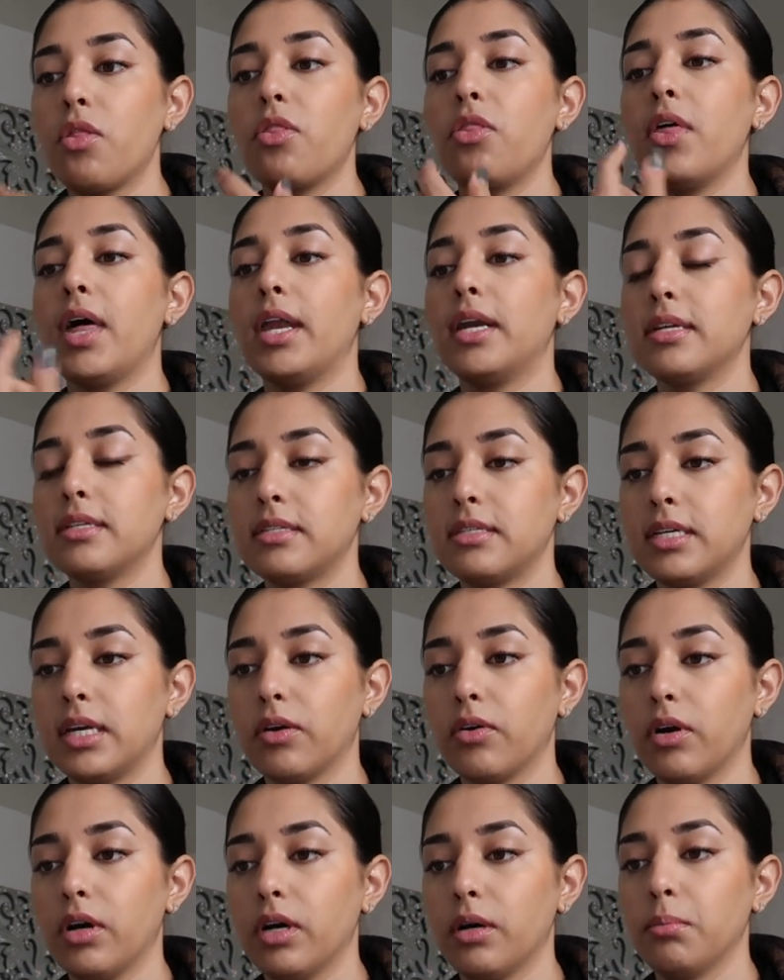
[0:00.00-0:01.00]
then a
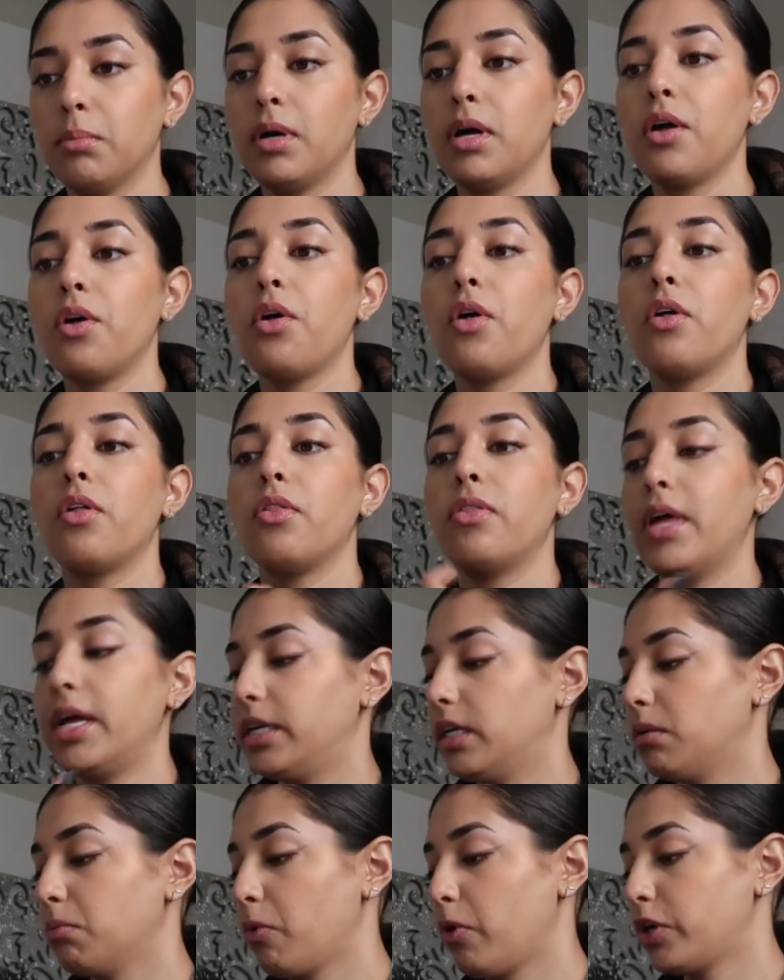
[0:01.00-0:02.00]
serum, then
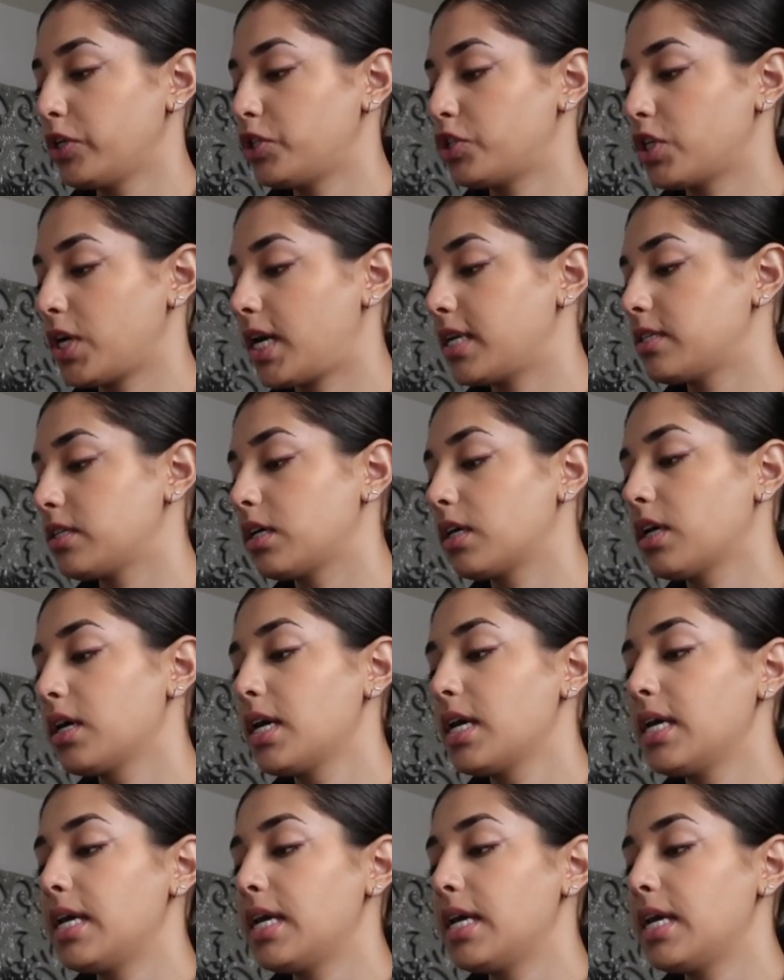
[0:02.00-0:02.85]
your moisturizer.